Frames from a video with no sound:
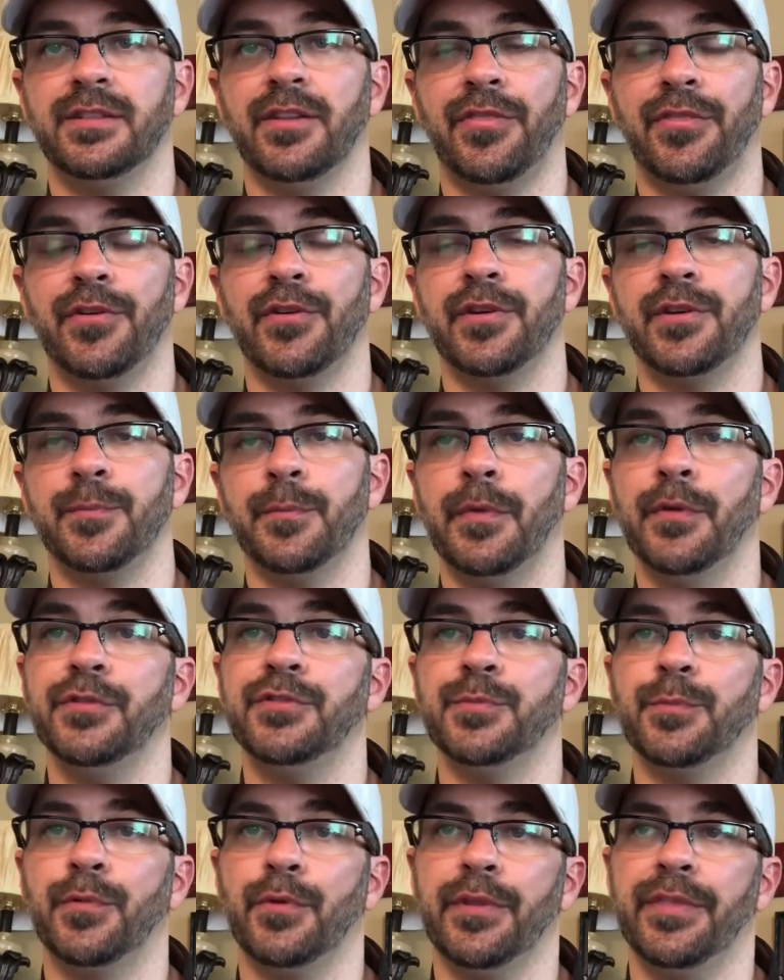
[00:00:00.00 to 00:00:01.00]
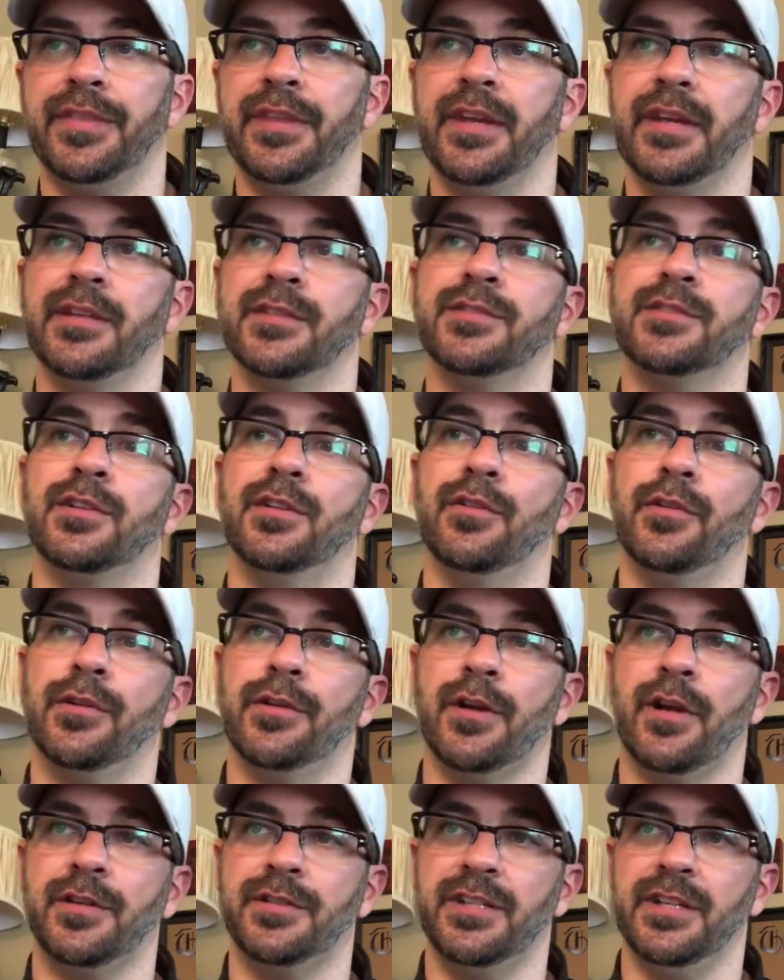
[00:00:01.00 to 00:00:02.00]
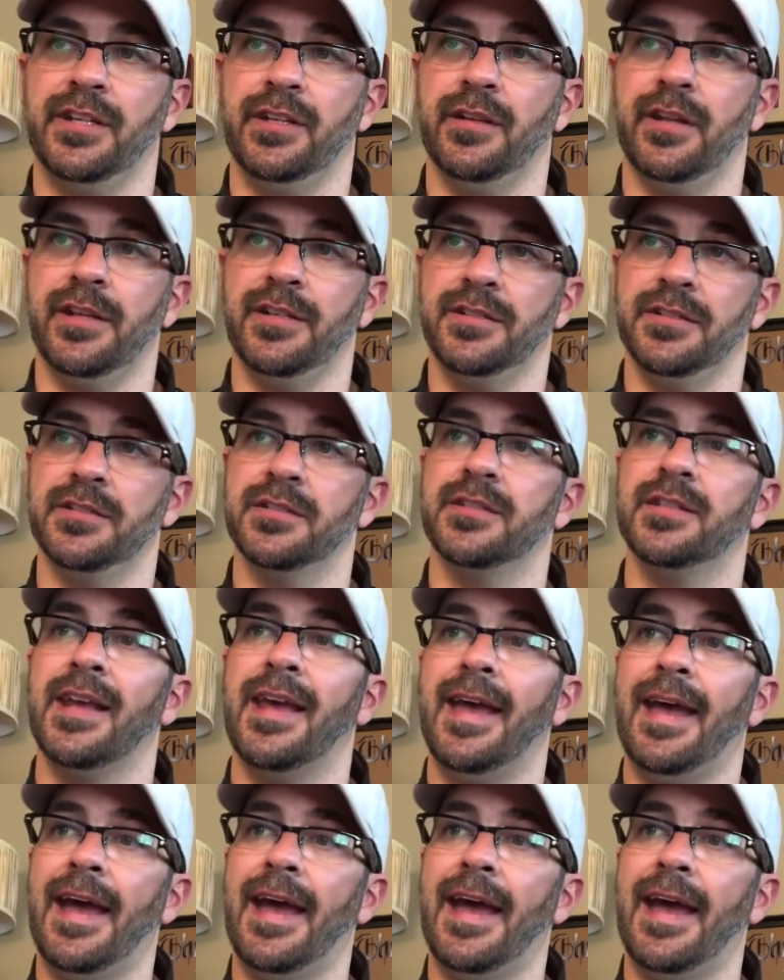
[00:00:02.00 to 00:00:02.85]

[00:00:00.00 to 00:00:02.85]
The third most important thing is to learn articulations.